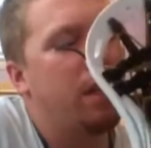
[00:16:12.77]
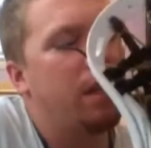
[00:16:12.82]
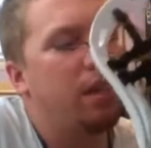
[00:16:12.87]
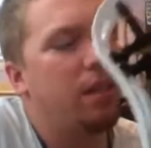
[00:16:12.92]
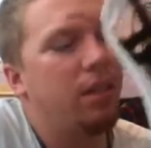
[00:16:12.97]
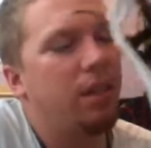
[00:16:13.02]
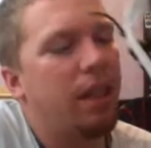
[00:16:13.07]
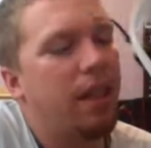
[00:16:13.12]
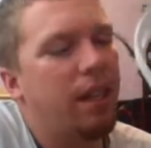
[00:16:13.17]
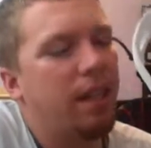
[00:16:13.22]

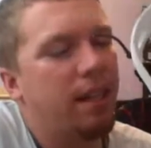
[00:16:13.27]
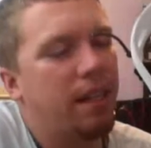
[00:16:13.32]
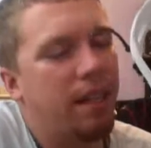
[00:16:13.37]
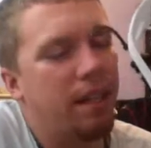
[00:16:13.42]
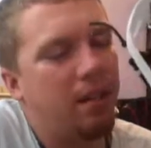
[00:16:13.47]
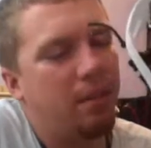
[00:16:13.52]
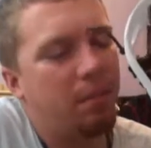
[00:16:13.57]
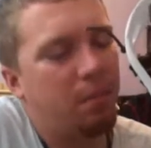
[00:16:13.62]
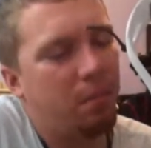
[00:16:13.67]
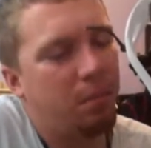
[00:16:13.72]
The only head that
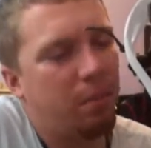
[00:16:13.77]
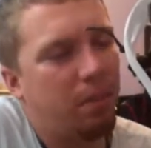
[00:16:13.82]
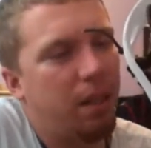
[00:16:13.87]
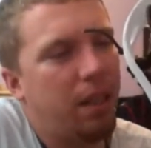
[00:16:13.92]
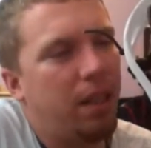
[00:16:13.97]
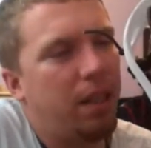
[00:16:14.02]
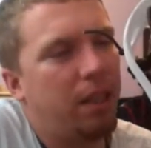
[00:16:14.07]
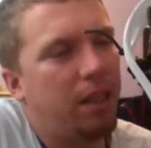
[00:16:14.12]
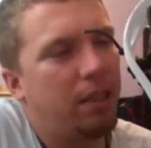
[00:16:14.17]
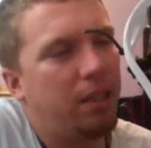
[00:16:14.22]
I'd
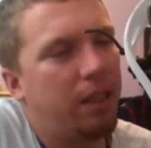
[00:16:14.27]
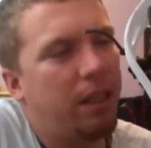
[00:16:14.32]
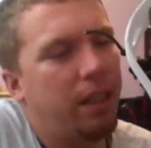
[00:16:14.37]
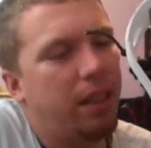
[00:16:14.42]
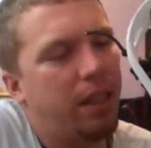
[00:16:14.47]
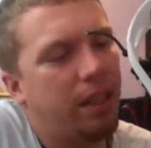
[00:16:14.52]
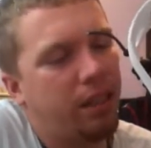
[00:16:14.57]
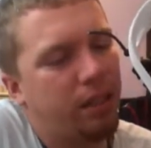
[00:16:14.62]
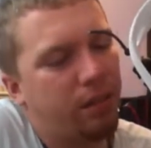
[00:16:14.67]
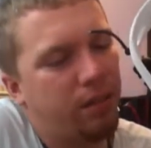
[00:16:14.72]
probably
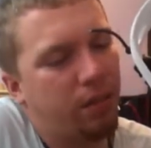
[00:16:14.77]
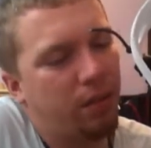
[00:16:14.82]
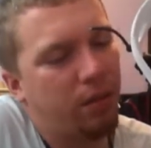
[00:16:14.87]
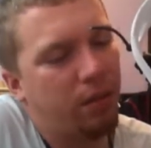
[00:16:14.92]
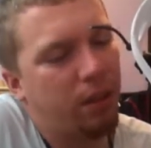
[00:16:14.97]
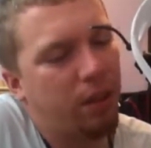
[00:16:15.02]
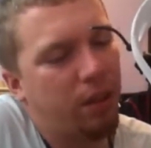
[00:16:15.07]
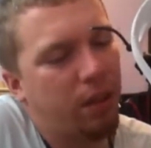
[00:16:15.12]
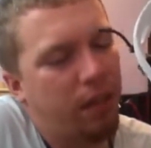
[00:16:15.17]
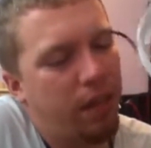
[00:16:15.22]
trade this
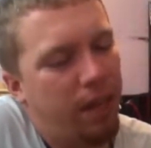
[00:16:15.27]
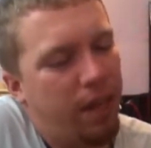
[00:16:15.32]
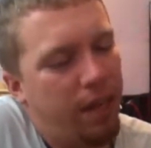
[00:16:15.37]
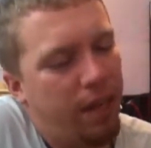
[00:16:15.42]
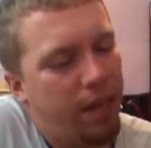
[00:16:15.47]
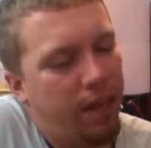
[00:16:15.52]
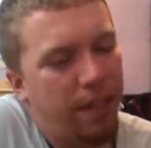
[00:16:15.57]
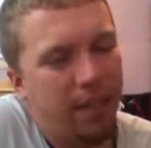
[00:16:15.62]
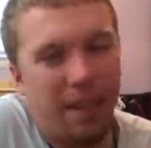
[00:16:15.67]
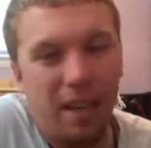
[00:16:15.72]
for
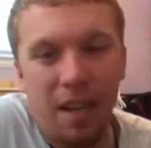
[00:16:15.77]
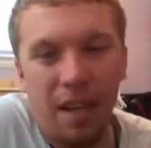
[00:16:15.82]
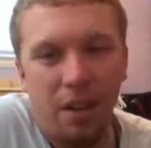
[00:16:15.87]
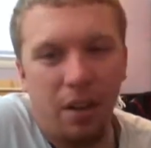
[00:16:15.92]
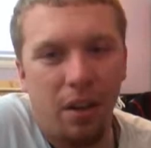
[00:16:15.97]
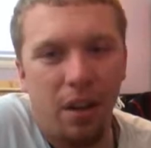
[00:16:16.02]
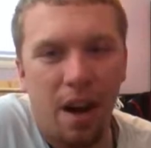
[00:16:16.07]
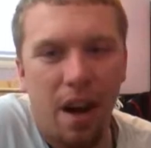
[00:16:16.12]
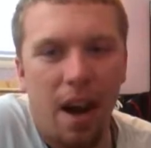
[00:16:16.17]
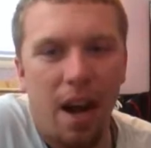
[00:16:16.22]
is
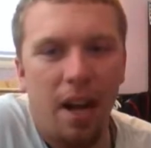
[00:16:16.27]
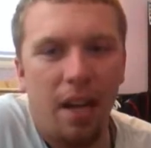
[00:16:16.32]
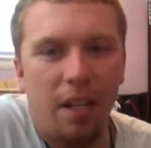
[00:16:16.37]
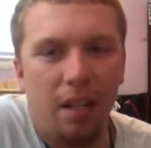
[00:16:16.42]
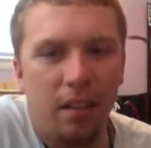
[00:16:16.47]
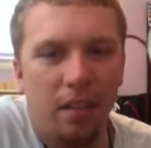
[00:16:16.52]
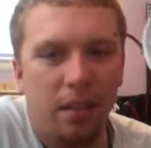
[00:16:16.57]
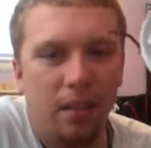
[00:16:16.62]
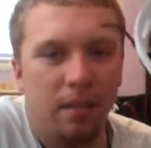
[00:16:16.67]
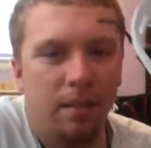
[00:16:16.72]
another
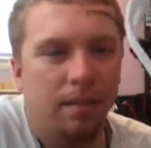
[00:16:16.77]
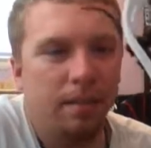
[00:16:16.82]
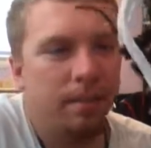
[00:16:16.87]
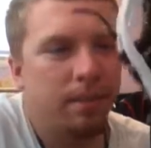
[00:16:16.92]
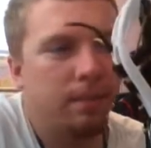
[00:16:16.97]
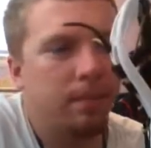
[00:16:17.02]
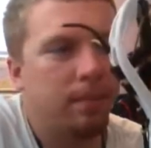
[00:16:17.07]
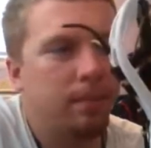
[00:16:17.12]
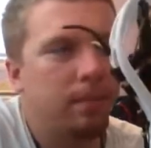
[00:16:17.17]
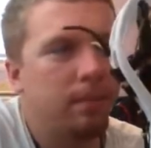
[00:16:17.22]
Nas,
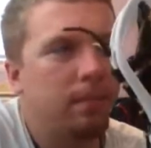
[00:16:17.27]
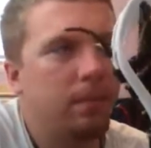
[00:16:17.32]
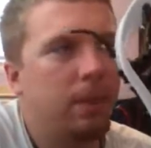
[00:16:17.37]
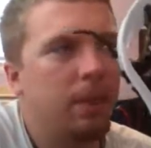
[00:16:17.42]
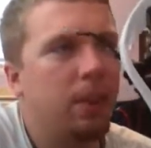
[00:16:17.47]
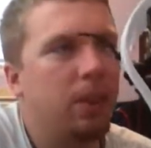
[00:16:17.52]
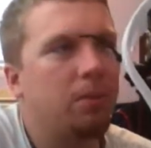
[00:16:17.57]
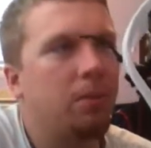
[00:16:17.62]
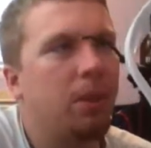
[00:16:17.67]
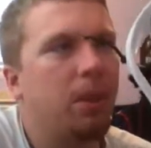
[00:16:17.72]

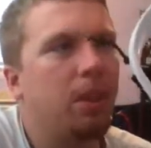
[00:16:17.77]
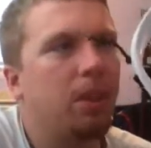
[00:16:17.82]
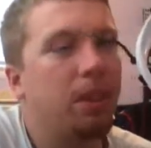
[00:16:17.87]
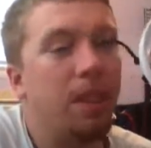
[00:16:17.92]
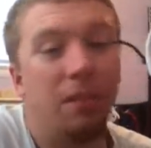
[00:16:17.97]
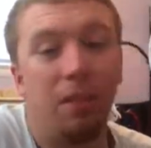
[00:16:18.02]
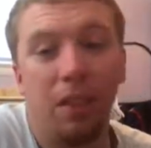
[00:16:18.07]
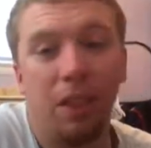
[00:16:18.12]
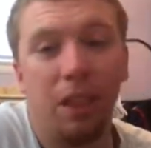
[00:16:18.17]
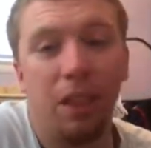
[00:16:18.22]
just because
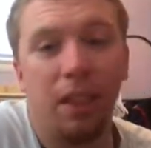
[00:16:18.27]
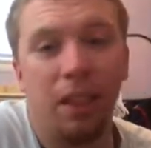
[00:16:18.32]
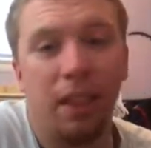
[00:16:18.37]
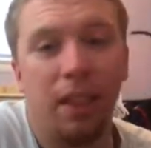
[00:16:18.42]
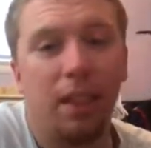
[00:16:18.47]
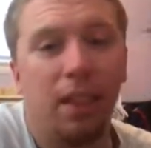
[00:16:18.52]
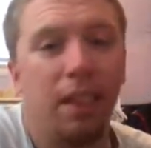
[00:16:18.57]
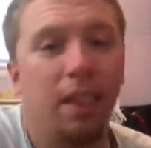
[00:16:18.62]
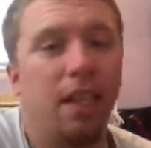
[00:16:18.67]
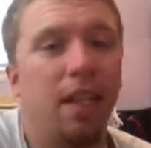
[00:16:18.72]
I really
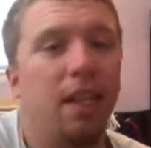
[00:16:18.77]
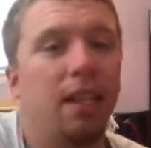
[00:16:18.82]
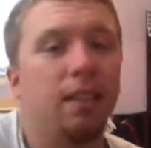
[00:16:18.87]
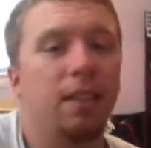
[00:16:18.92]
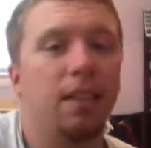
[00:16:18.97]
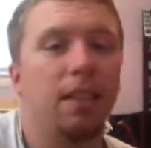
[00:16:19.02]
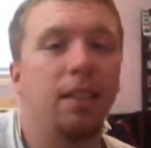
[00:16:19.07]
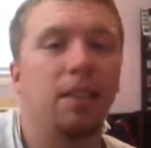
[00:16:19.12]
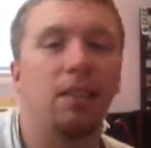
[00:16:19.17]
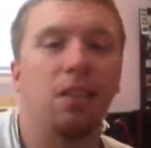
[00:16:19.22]
like the
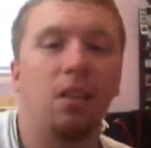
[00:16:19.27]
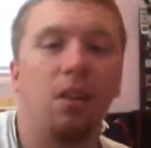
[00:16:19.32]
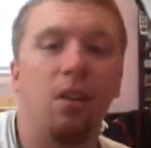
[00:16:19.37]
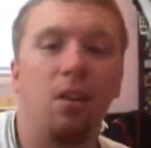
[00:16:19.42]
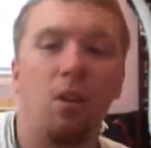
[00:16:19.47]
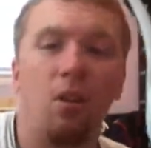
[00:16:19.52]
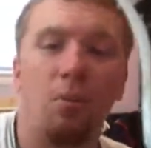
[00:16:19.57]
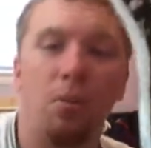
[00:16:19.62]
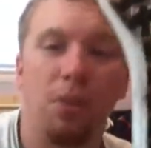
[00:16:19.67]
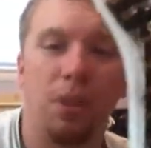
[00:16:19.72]
Nas and it's
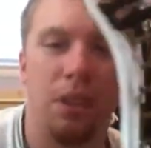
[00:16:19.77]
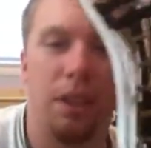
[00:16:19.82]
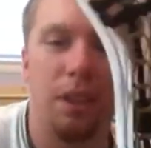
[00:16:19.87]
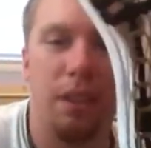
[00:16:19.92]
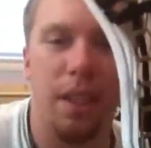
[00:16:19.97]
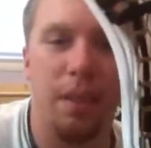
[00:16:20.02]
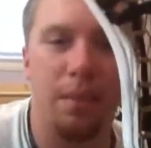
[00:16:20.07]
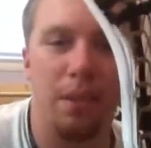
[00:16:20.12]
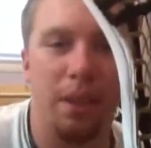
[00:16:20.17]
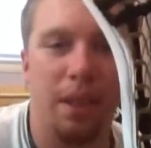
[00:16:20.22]
almost the
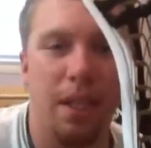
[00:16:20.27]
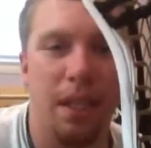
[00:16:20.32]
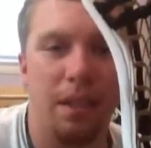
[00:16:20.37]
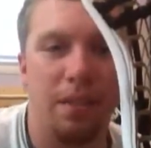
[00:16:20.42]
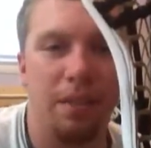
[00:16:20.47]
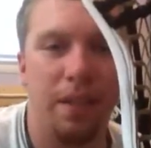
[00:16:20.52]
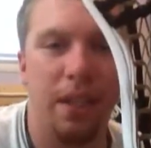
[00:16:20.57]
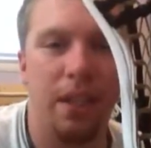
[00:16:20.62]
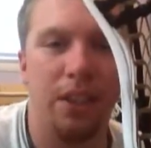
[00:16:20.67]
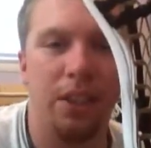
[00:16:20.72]
same
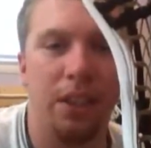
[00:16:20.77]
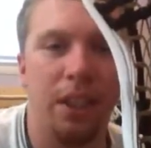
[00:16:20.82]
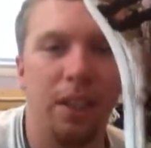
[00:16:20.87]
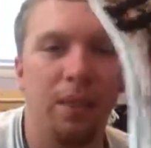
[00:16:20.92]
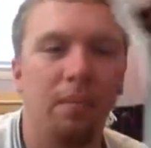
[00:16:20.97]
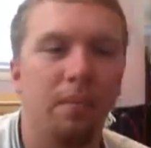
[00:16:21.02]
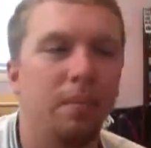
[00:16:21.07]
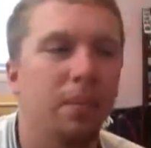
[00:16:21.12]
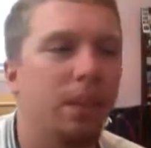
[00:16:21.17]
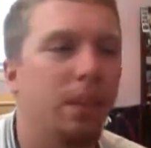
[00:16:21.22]
exact face
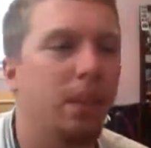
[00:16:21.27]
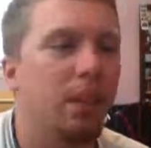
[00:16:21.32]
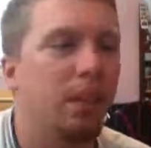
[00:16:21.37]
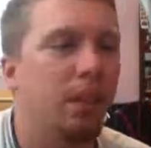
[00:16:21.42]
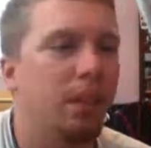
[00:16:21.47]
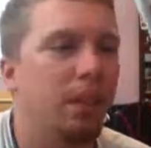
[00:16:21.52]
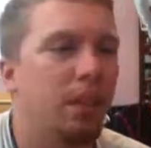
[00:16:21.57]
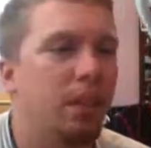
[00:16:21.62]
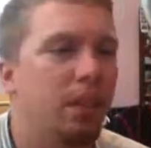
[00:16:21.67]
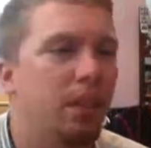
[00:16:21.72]
shape.
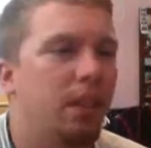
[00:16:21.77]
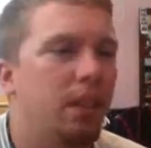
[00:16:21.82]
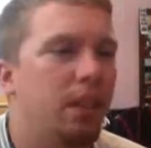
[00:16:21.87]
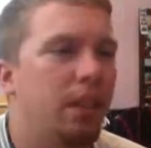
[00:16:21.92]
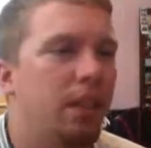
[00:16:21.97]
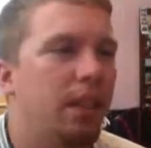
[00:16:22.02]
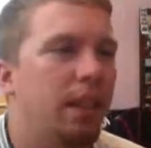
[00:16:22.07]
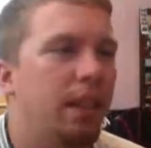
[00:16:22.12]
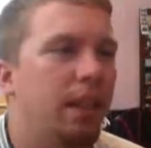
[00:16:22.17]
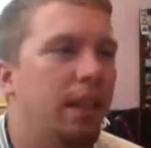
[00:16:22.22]

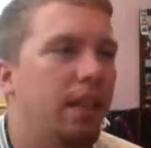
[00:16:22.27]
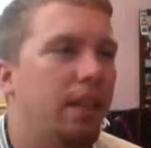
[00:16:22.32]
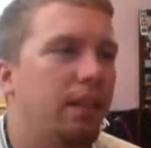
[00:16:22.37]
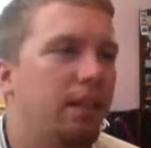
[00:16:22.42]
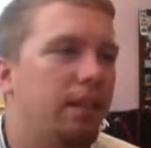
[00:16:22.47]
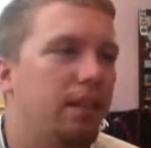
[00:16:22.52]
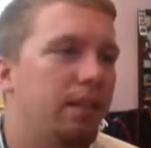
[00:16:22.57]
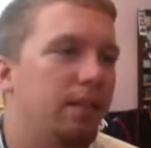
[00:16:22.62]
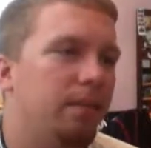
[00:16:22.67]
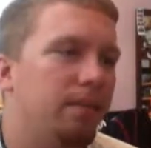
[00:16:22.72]

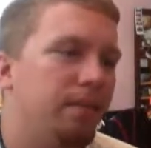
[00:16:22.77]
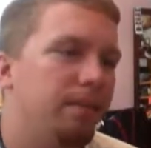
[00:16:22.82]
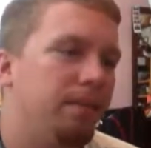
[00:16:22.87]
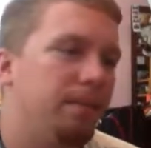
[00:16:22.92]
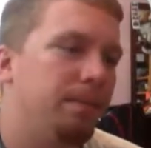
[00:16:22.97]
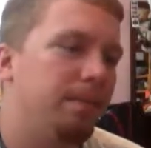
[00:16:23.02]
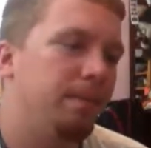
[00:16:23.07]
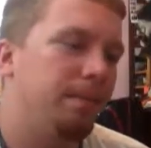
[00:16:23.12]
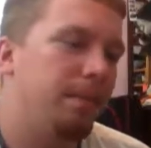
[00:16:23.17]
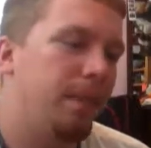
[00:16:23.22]
And
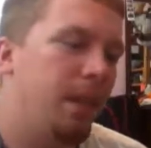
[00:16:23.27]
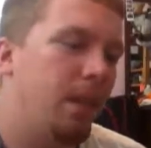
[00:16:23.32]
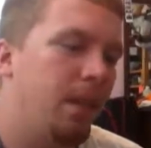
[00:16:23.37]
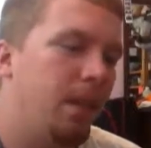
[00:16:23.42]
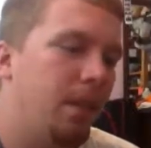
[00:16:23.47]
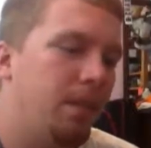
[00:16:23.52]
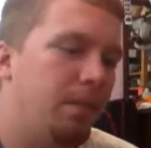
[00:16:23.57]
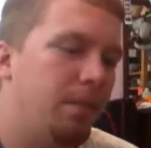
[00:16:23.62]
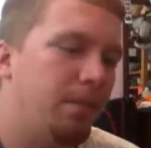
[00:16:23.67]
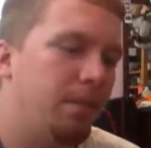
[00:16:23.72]
I don't
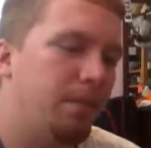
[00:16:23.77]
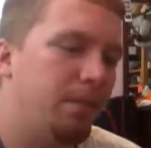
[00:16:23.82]
know.